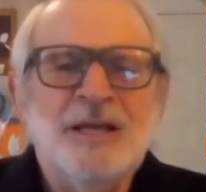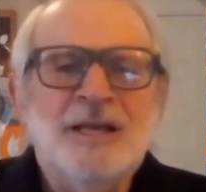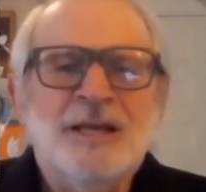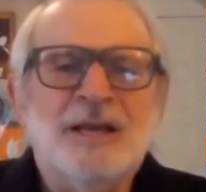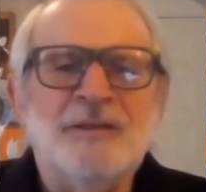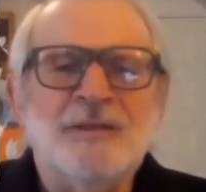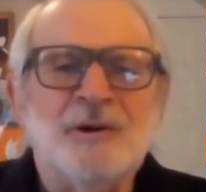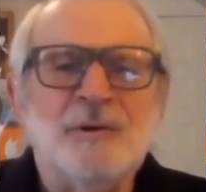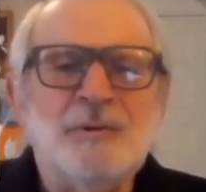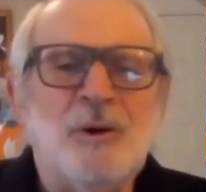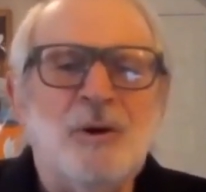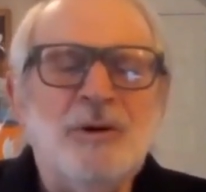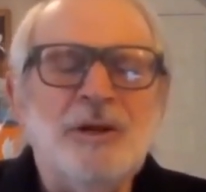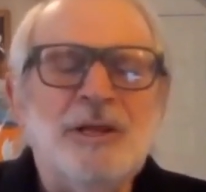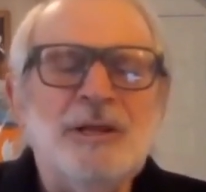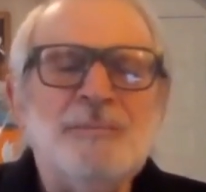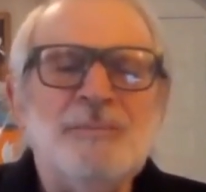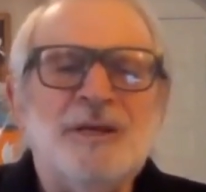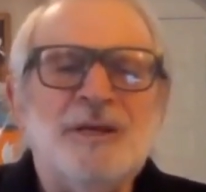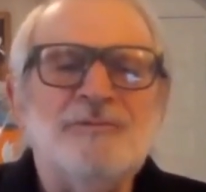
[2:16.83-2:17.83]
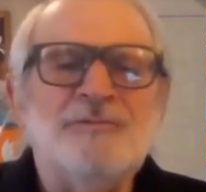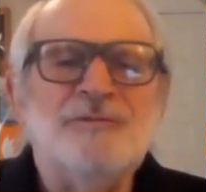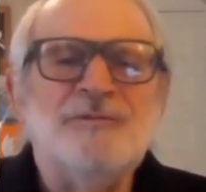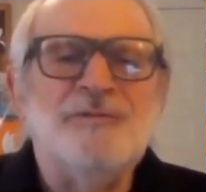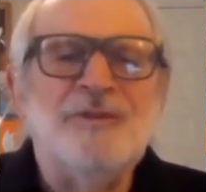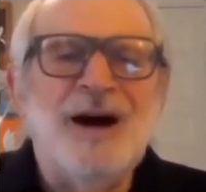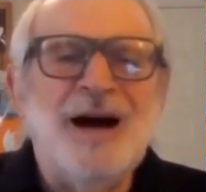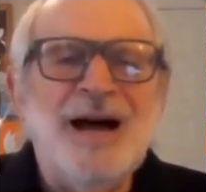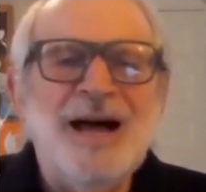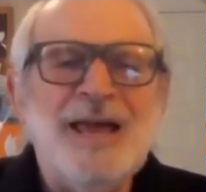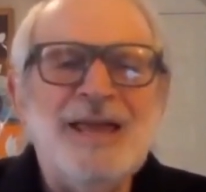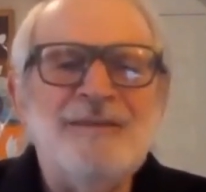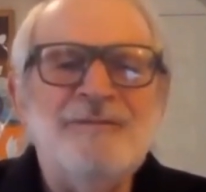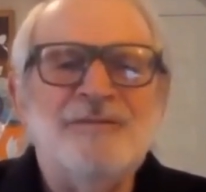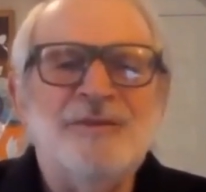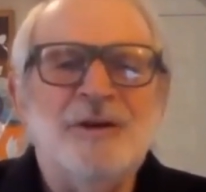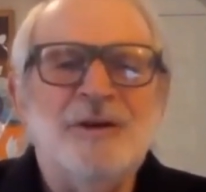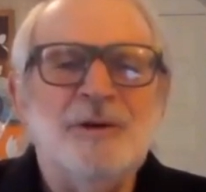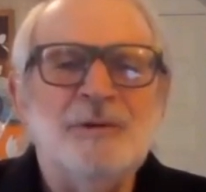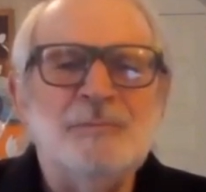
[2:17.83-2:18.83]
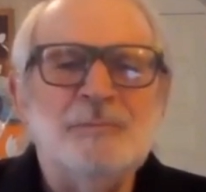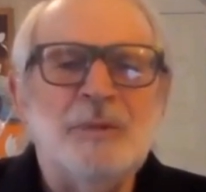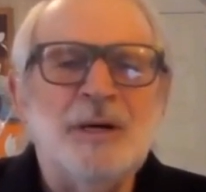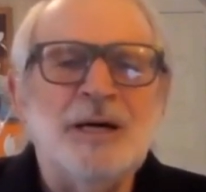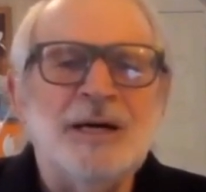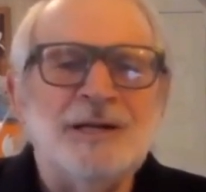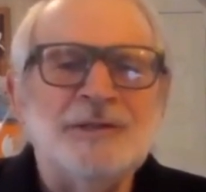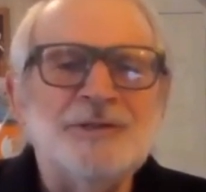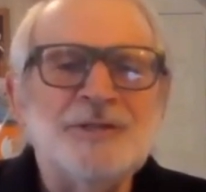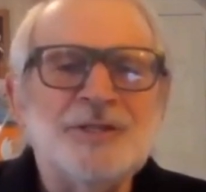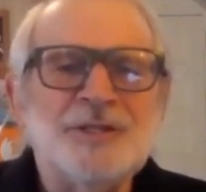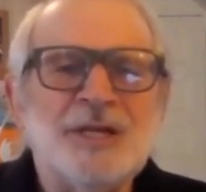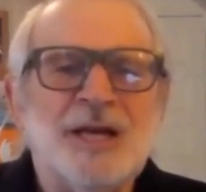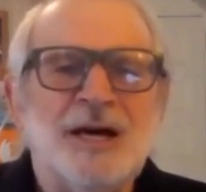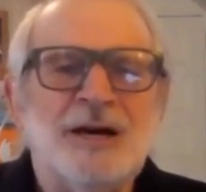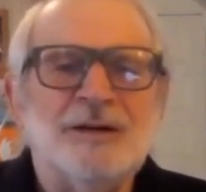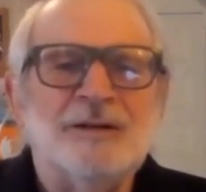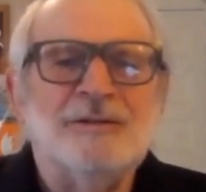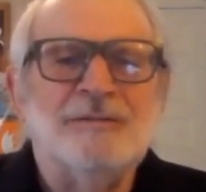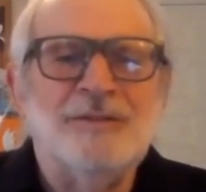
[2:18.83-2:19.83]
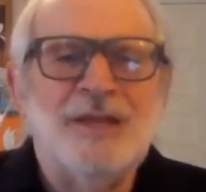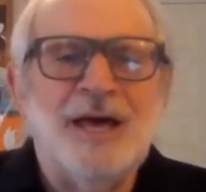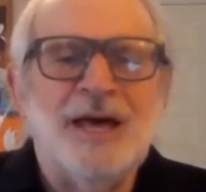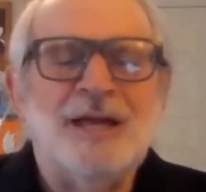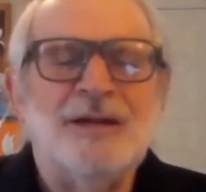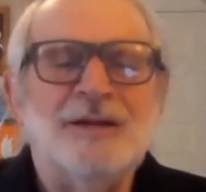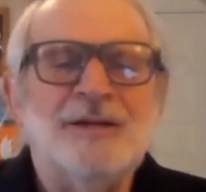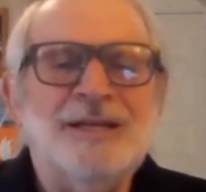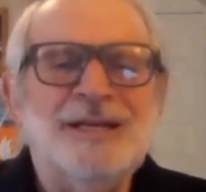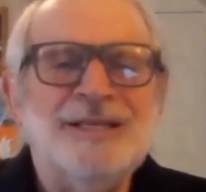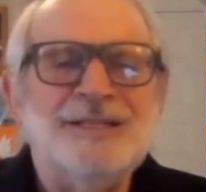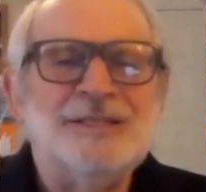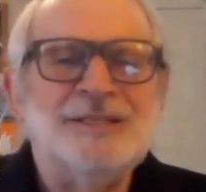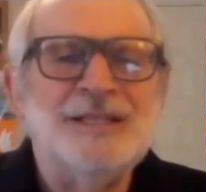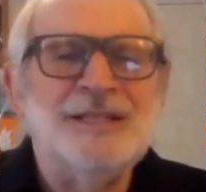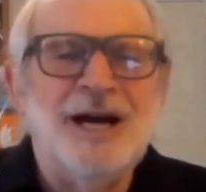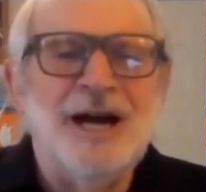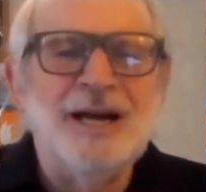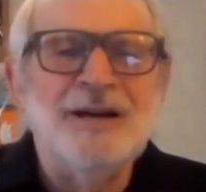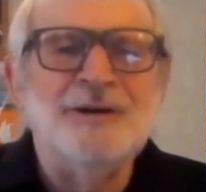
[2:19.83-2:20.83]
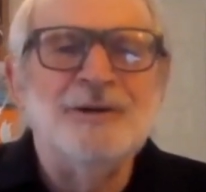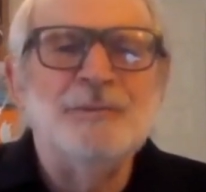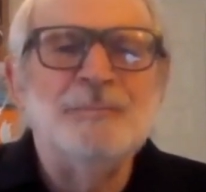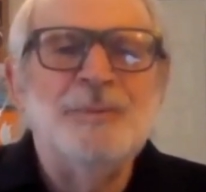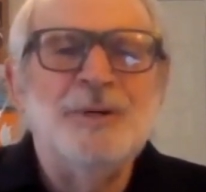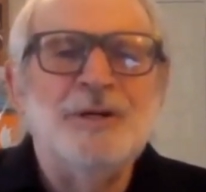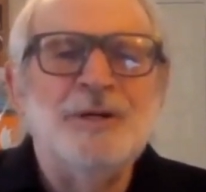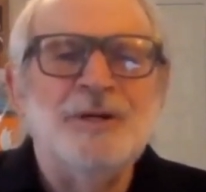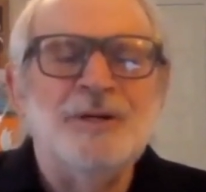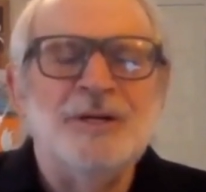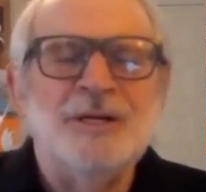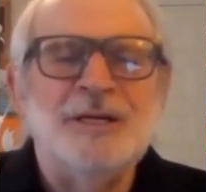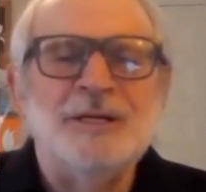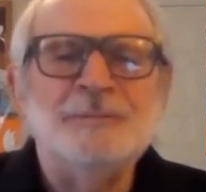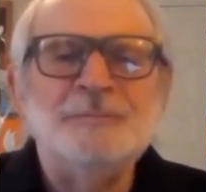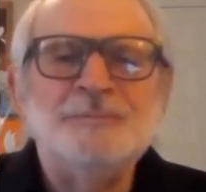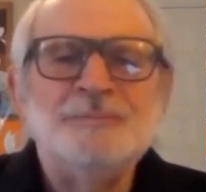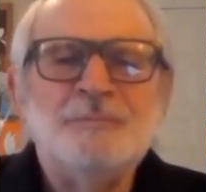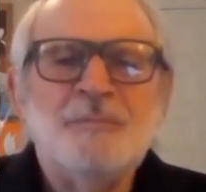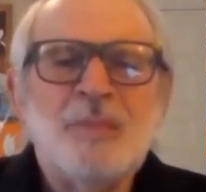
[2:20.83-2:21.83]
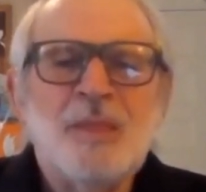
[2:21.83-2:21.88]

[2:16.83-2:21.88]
and there have only been 5 months out of that entire period